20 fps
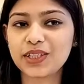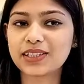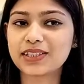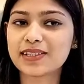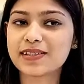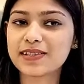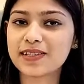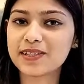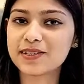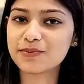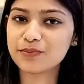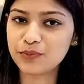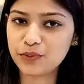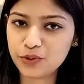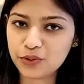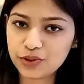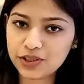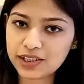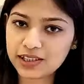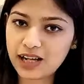We'll discuss
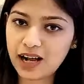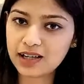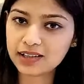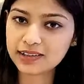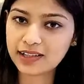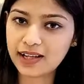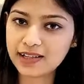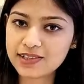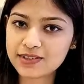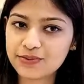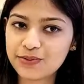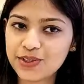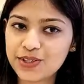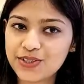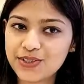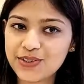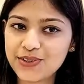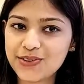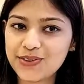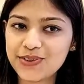more in our next
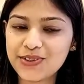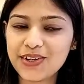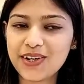video.